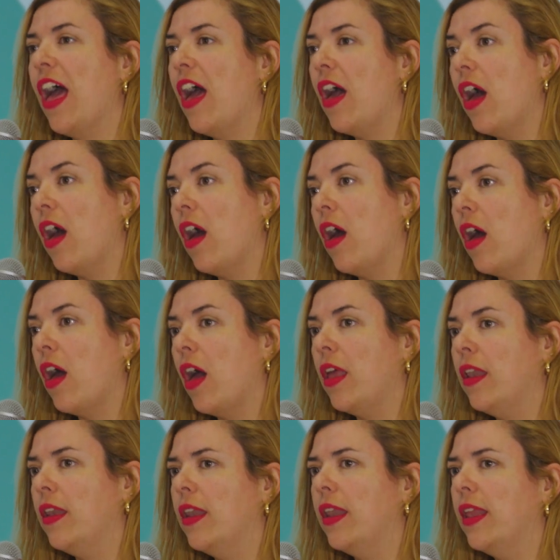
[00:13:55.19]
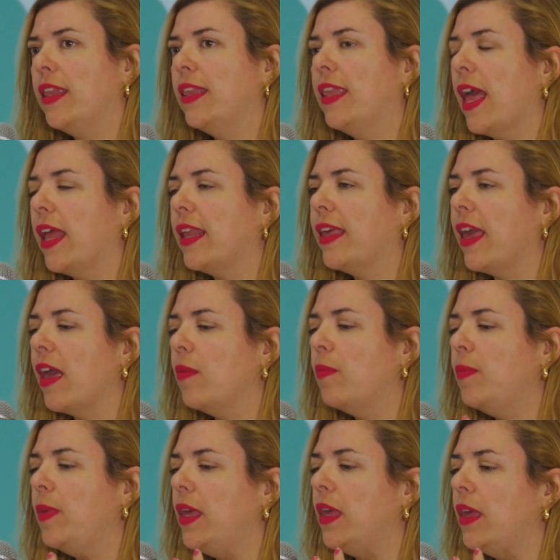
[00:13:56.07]
And that
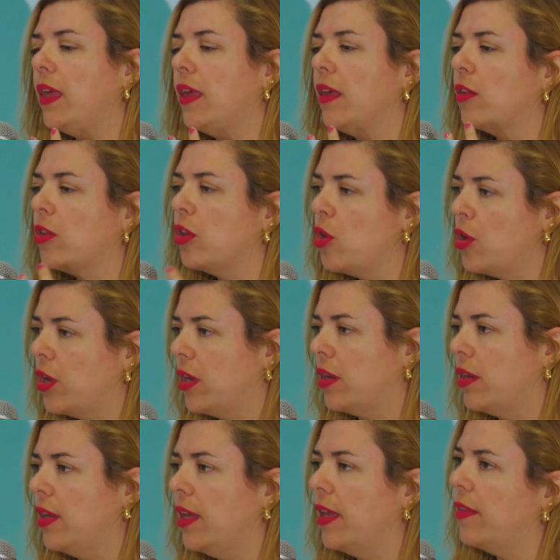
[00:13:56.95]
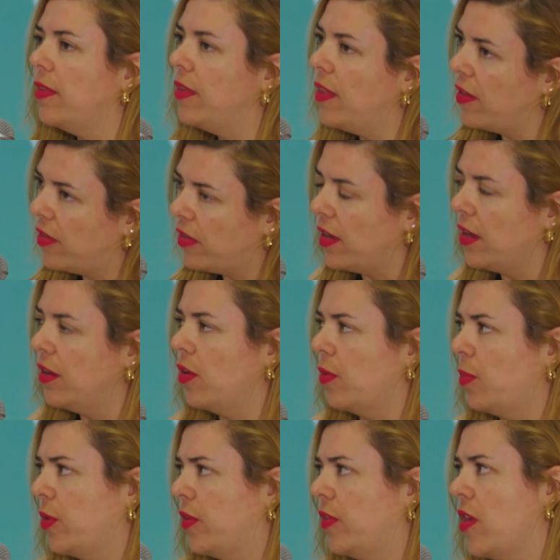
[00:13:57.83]
can be included in these
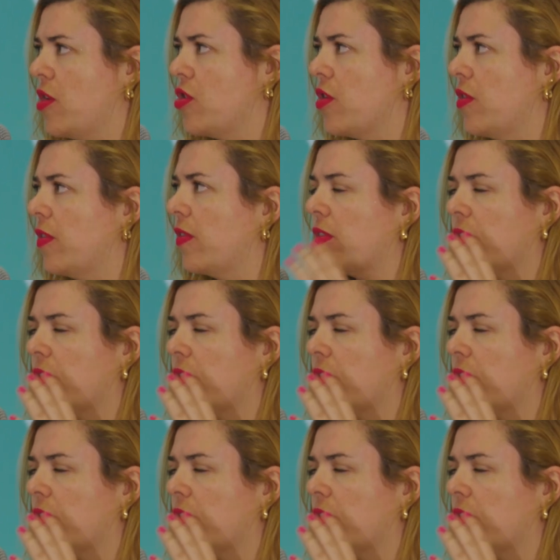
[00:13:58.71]
senior positions,